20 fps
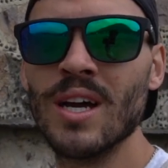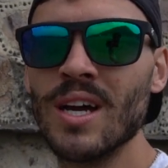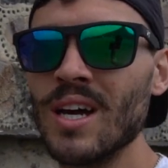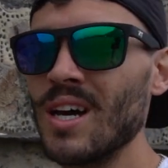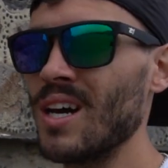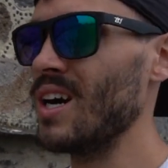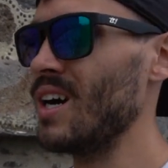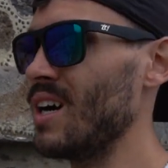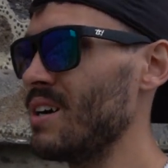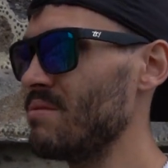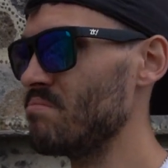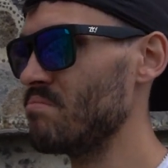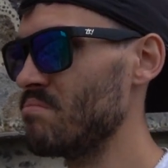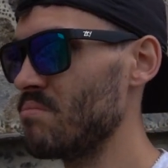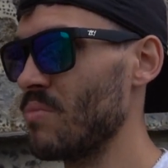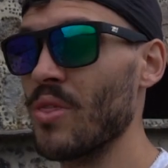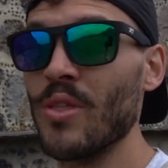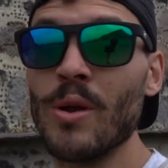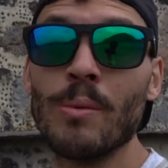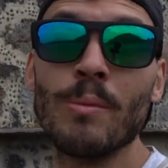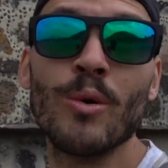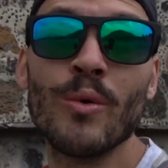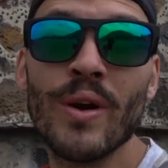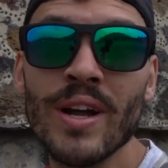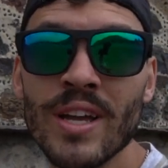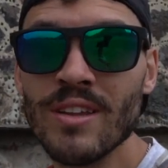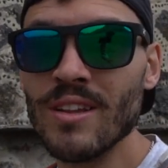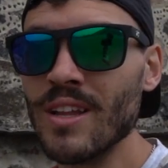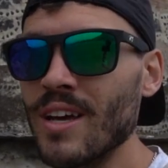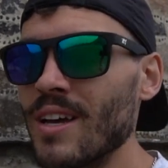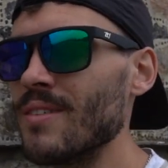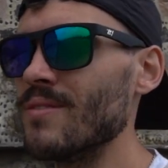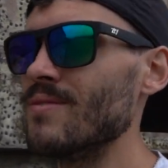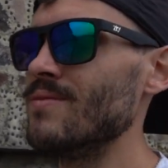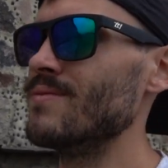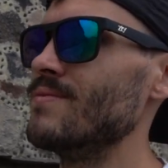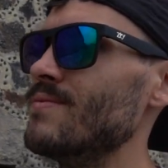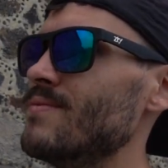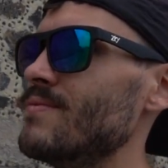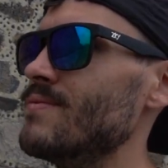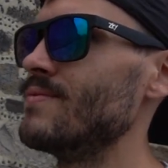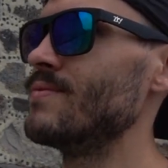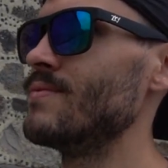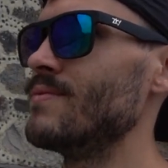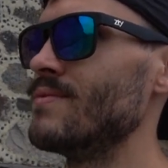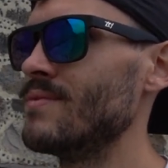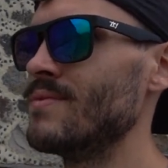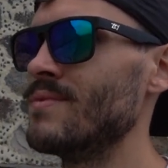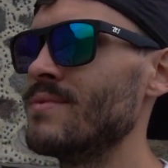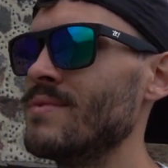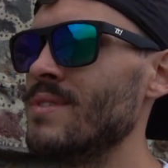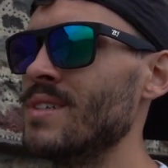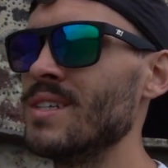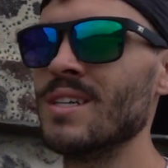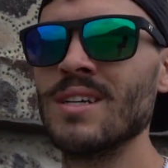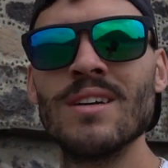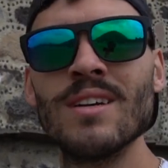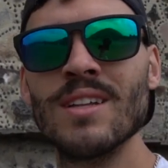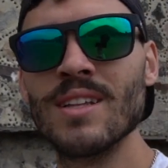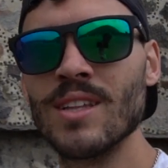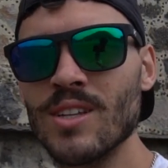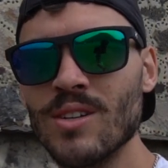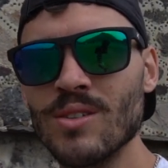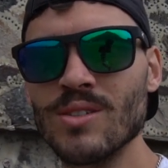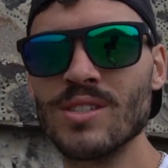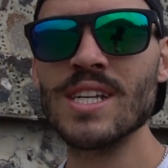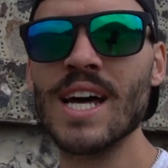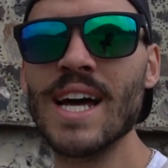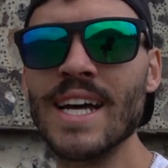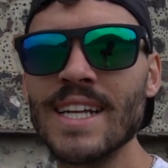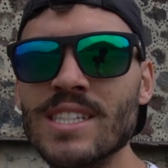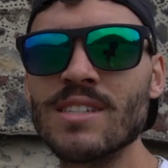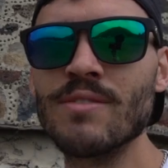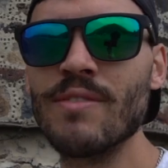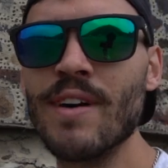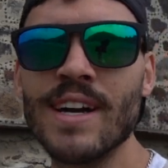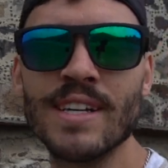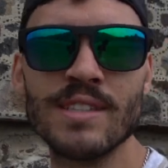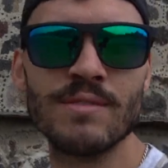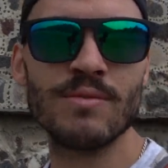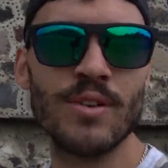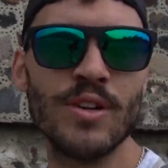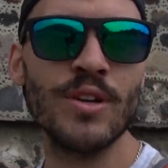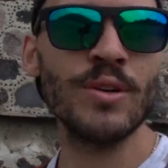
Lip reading: thermoregulate. Little science fact for